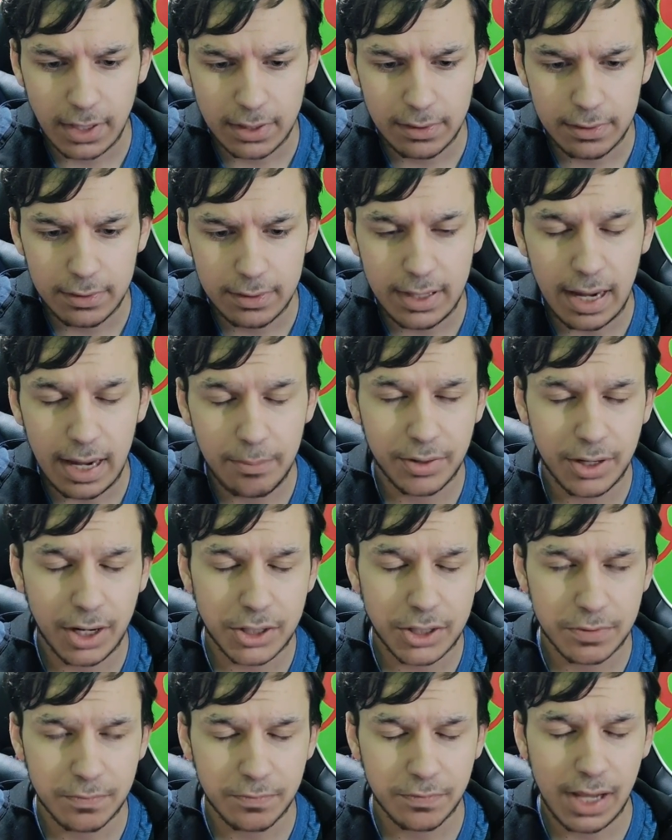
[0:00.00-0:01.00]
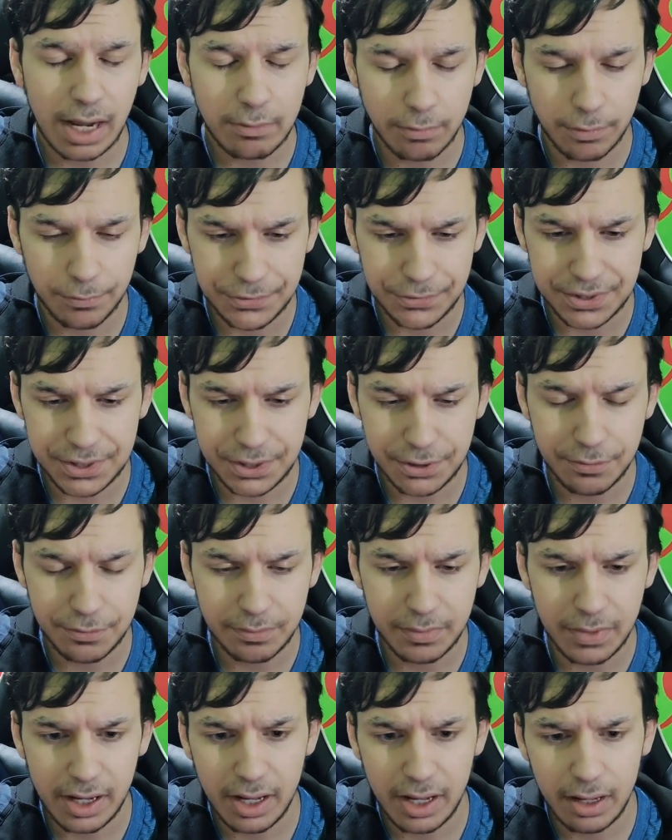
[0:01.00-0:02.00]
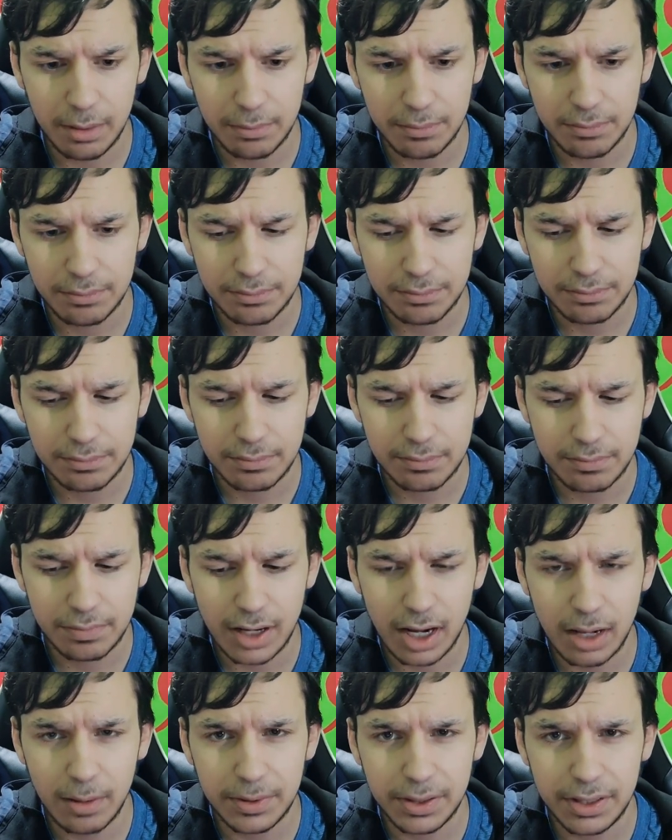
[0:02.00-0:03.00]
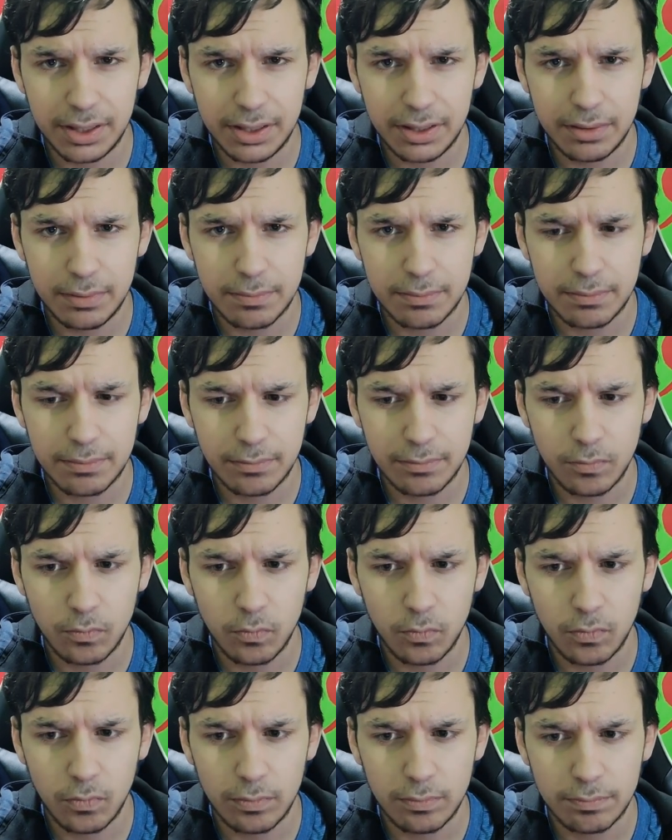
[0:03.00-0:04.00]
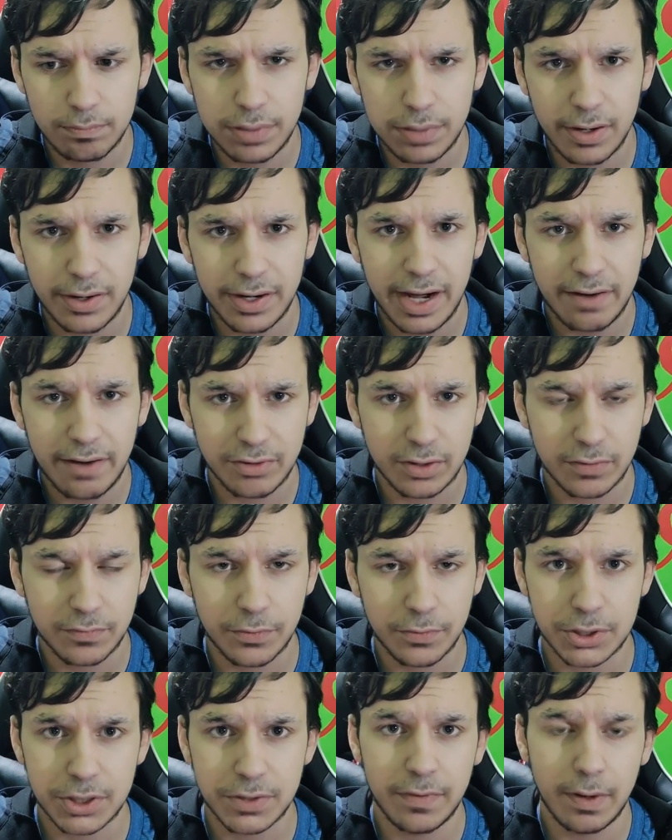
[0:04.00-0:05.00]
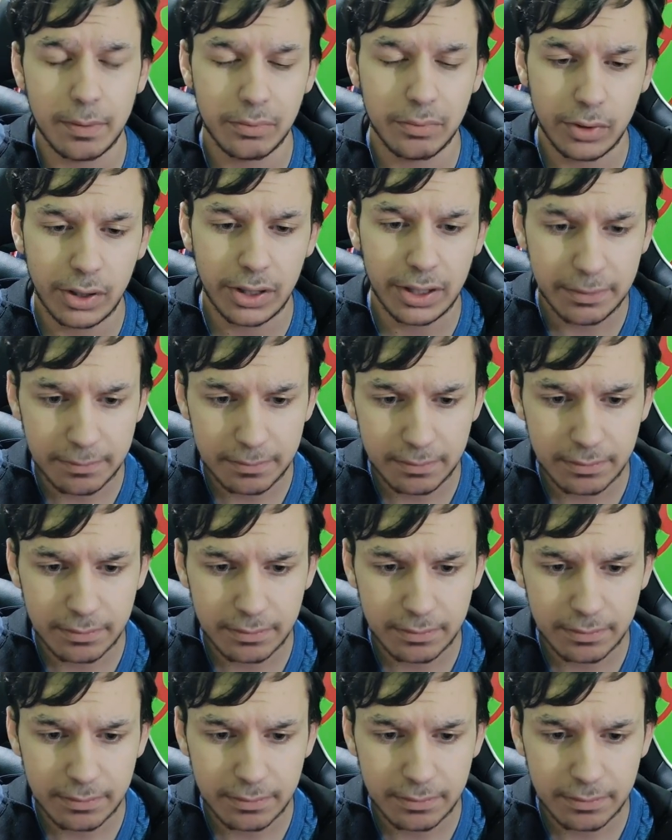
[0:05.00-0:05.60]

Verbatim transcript: Yeah, production for that will resume probably after the 1st of February.